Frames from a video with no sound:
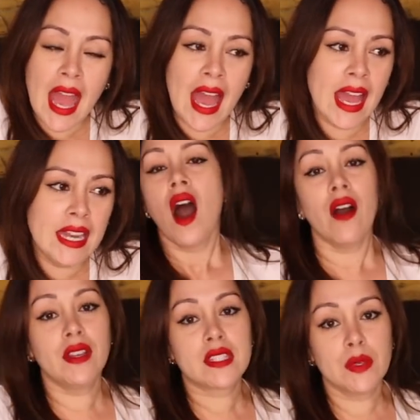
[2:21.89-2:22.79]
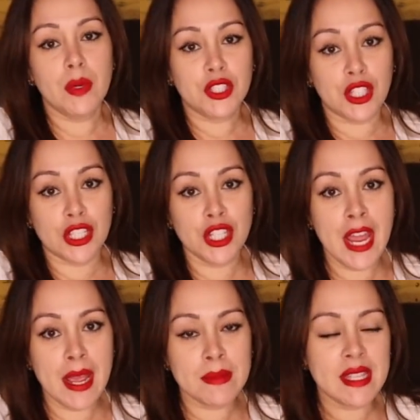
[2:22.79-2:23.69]
and obviously we exchanged
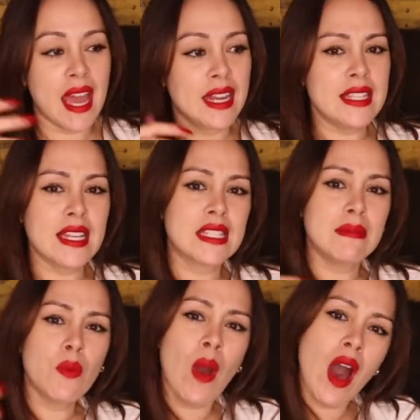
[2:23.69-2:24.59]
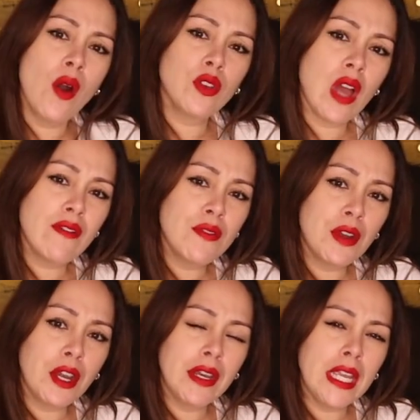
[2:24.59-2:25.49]
names, and he said to me, "Wow, you have a
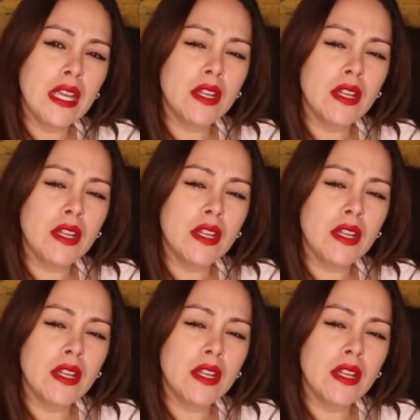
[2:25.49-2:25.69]
very